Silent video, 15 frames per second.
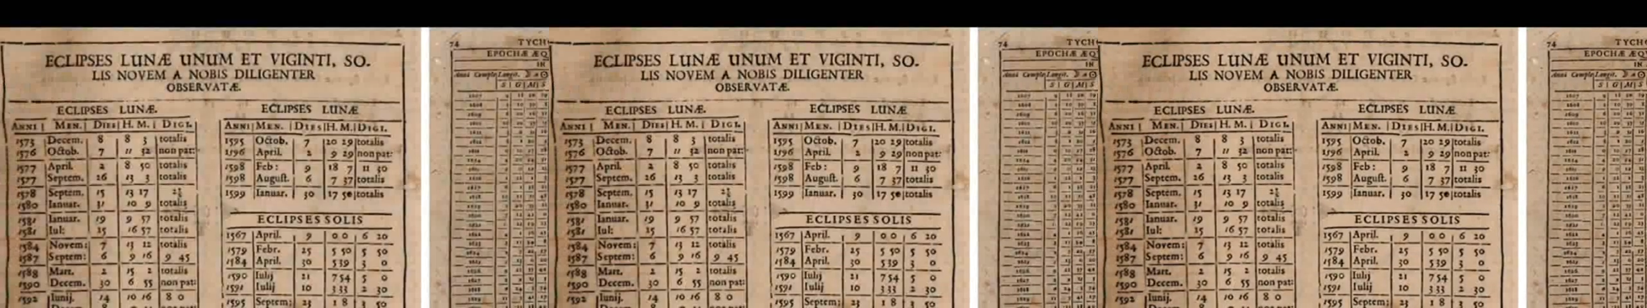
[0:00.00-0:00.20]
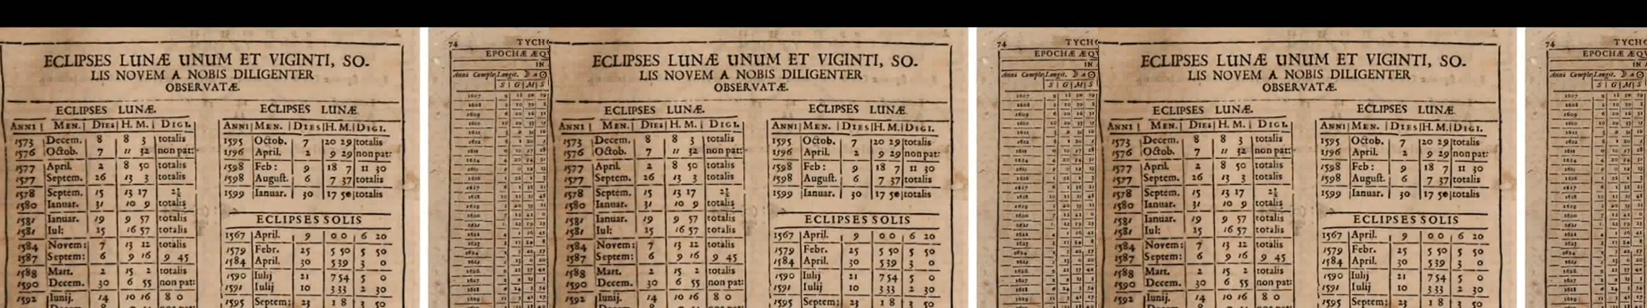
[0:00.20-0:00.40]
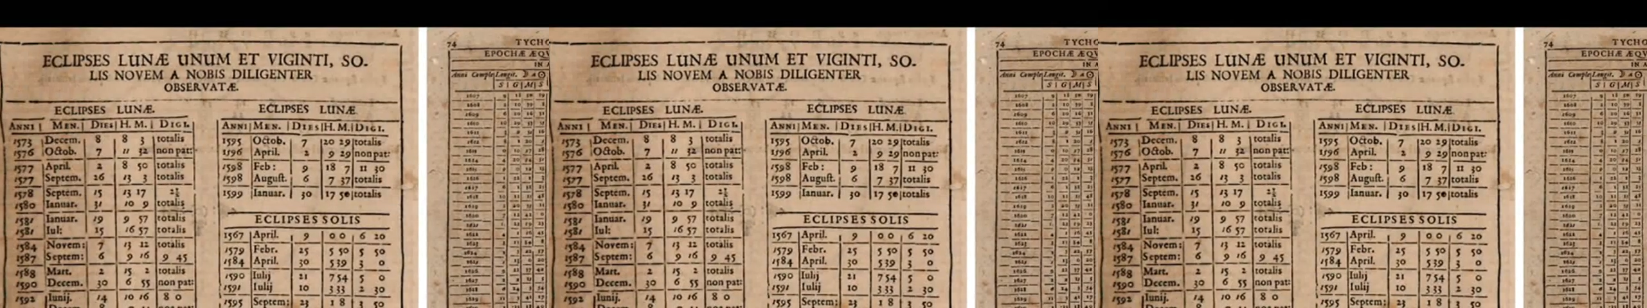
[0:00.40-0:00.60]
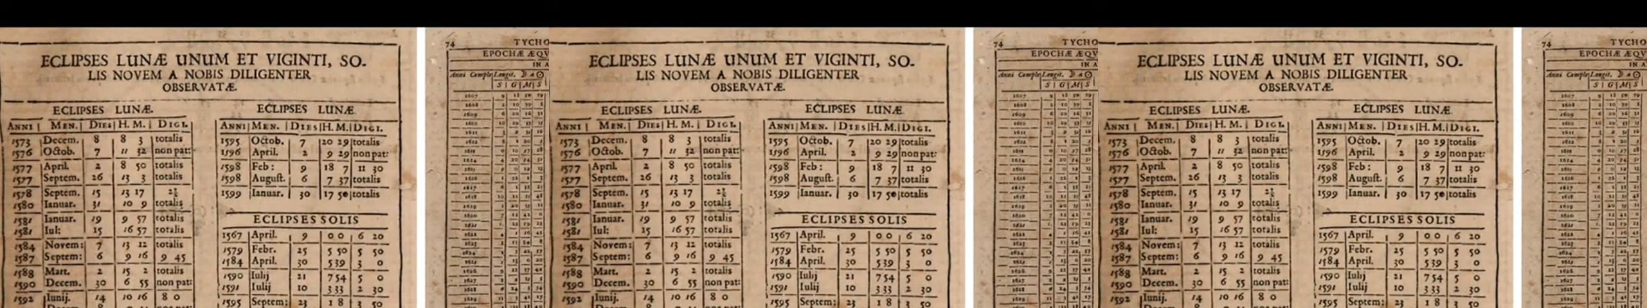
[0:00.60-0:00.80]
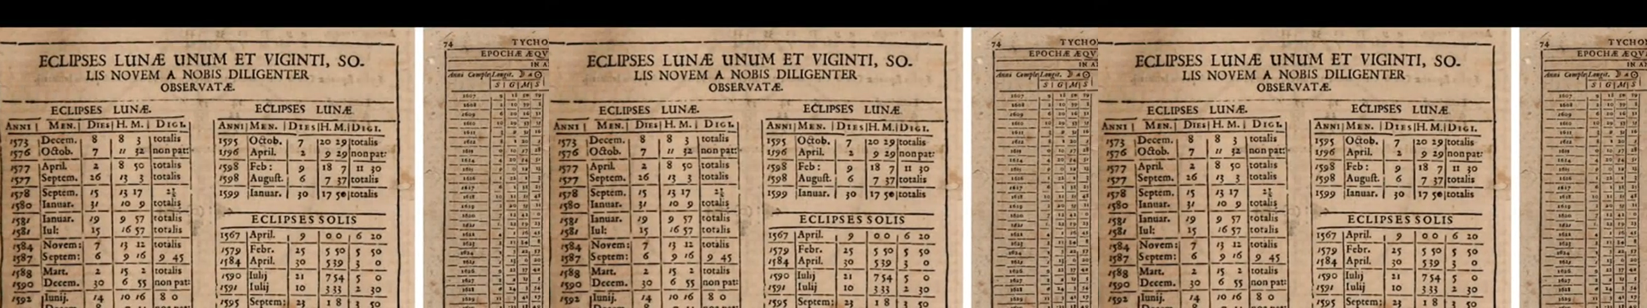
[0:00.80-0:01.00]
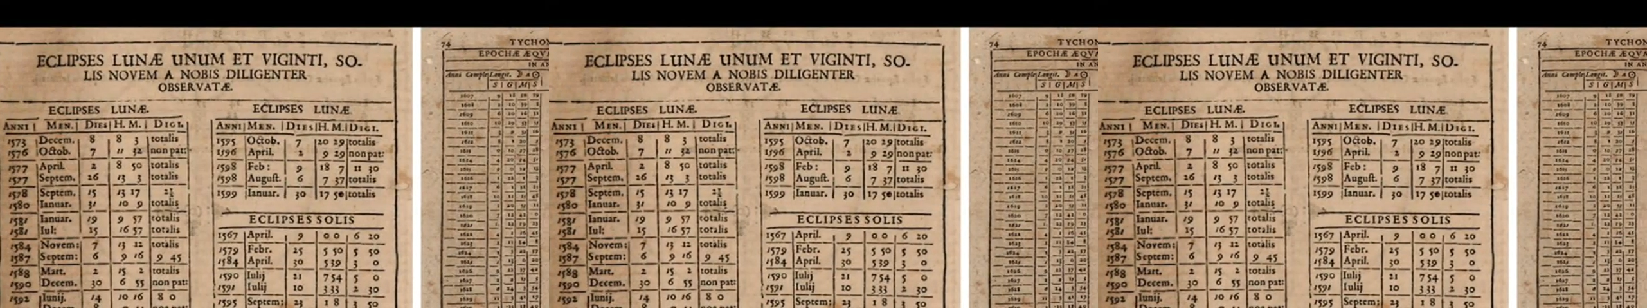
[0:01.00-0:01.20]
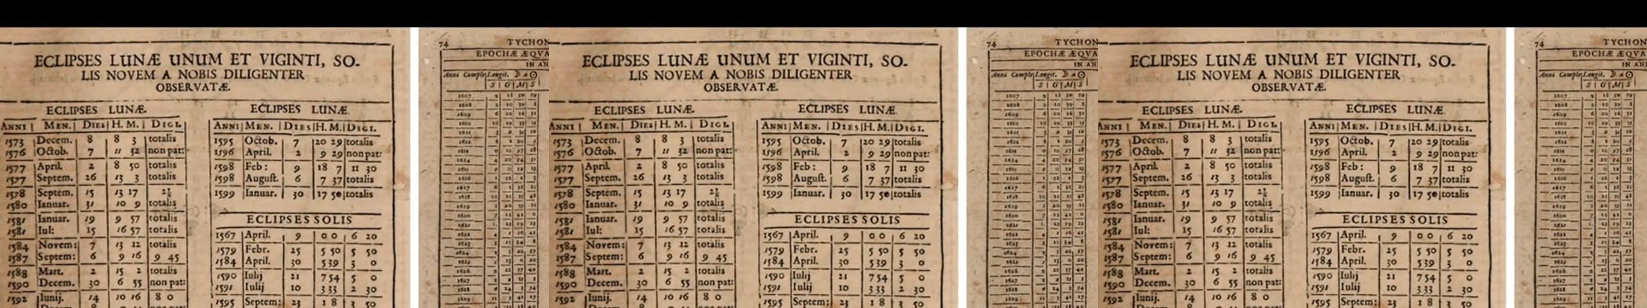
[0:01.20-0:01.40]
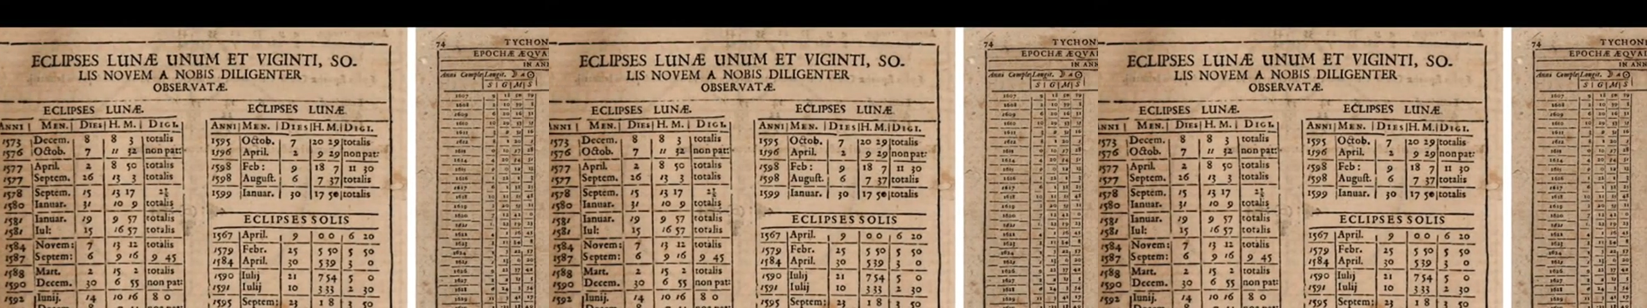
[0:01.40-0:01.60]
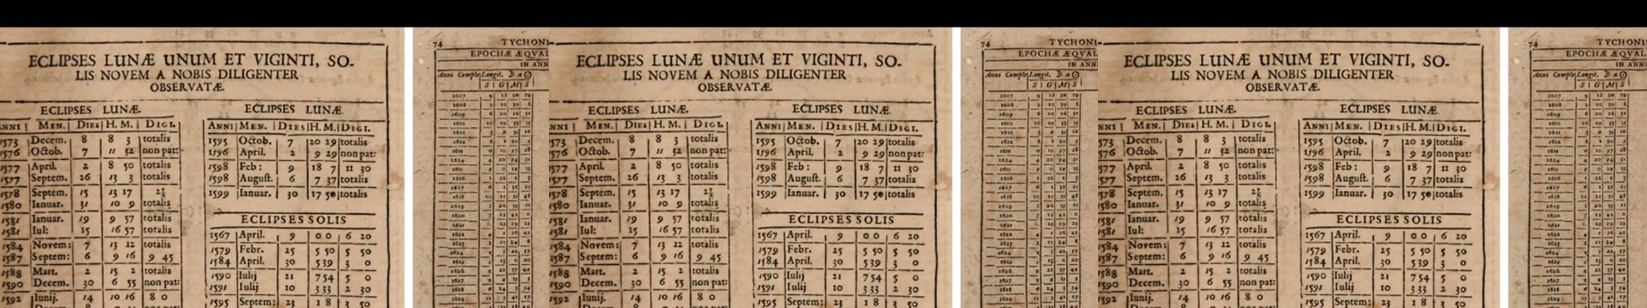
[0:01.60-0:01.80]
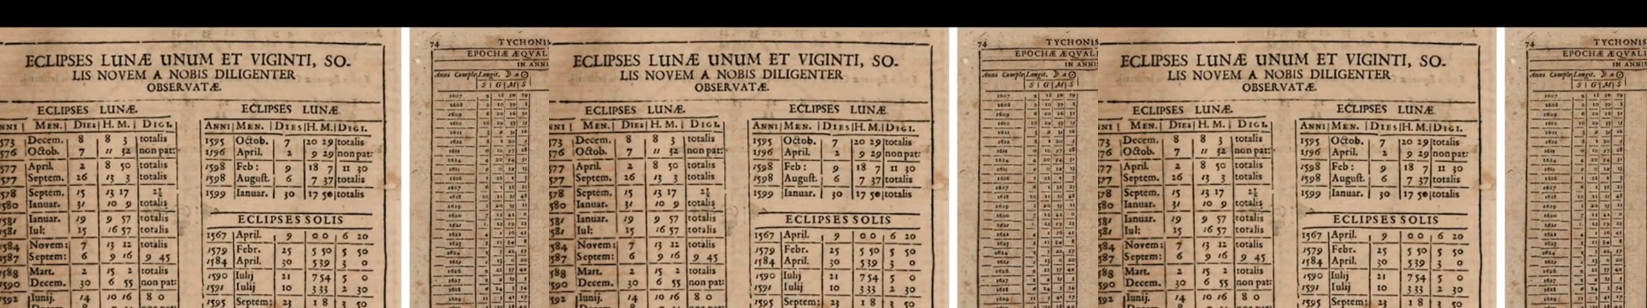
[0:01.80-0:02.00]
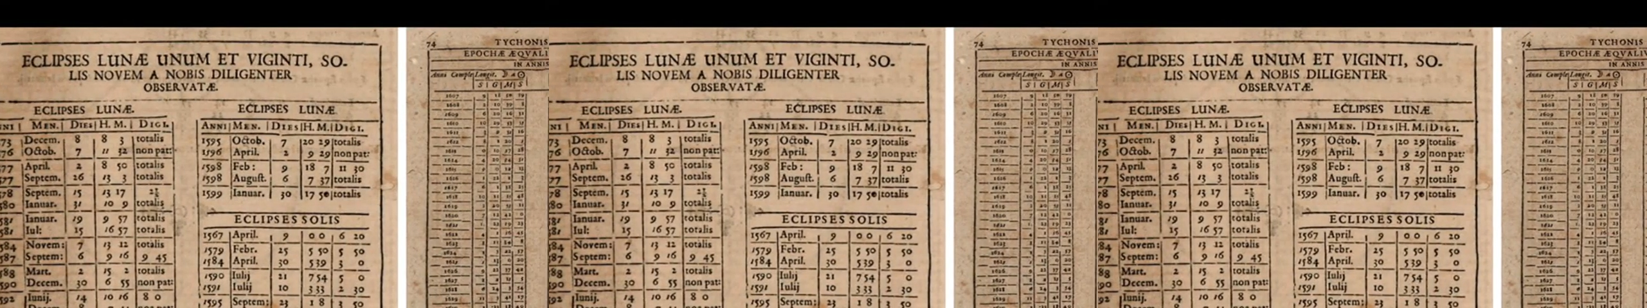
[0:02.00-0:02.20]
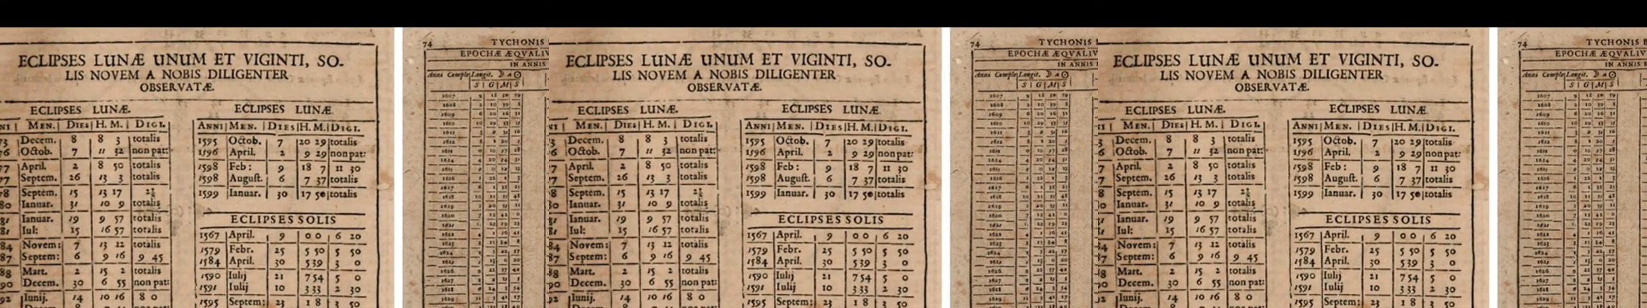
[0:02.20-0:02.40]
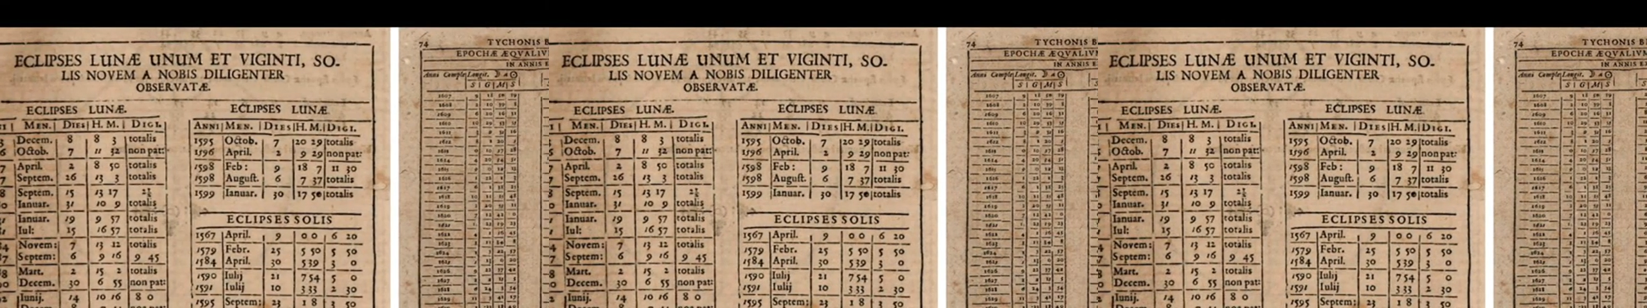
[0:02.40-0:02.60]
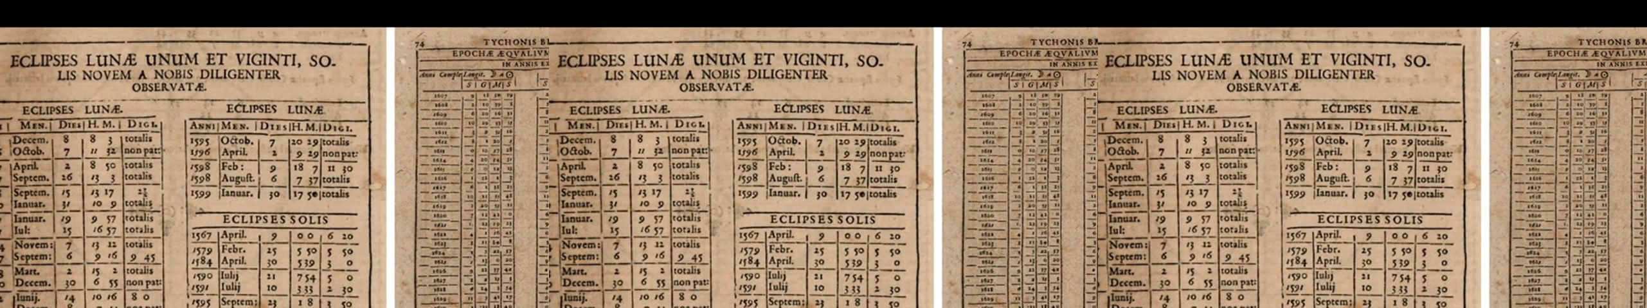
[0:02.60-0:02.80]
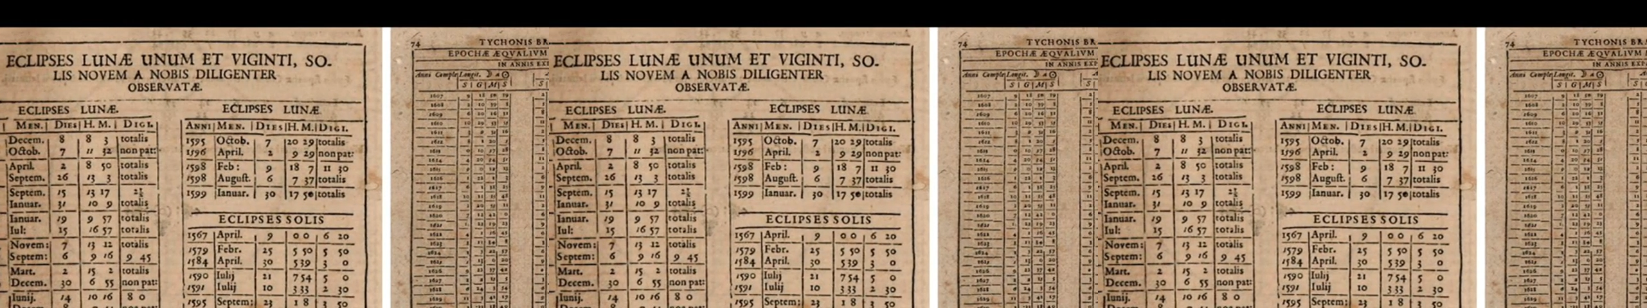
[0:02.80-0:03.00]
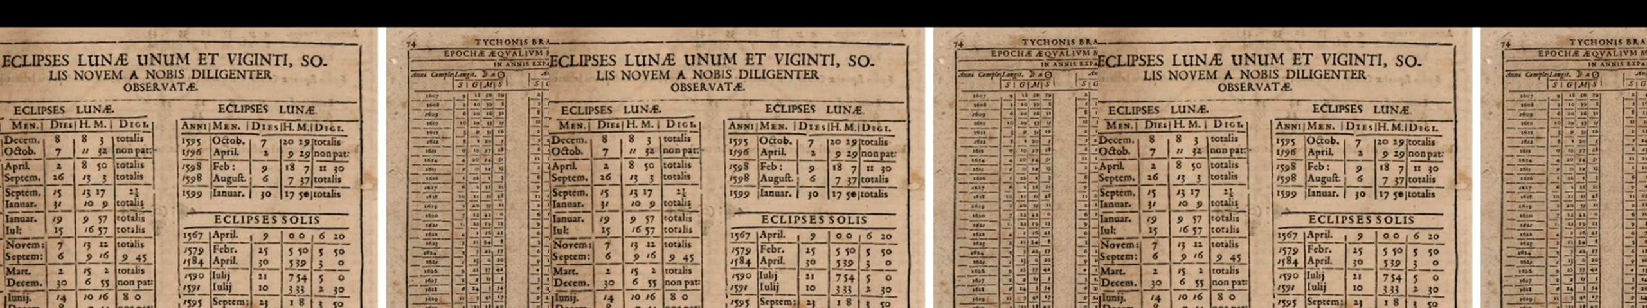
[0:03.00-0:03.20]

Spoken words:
Nobody's mouth can be seen.